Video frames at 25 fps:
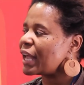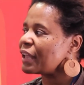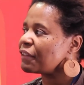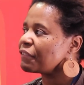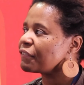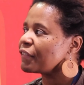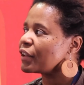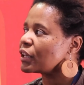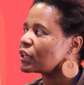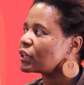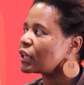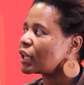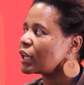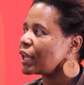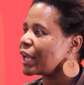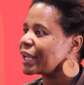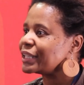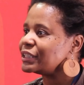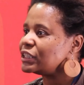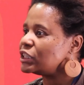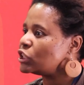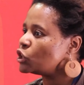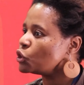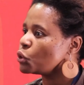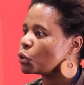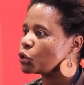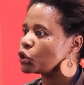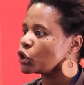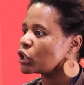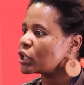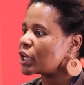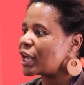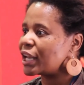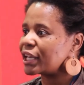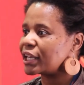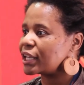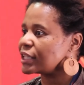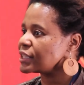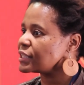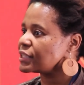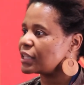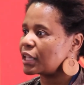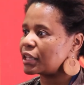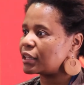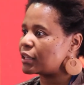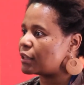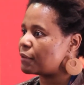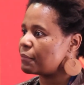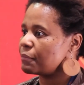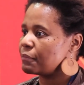I felt that I did not
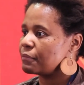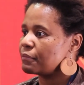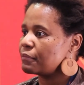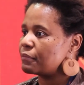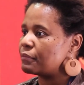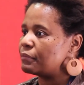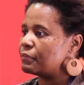understand them.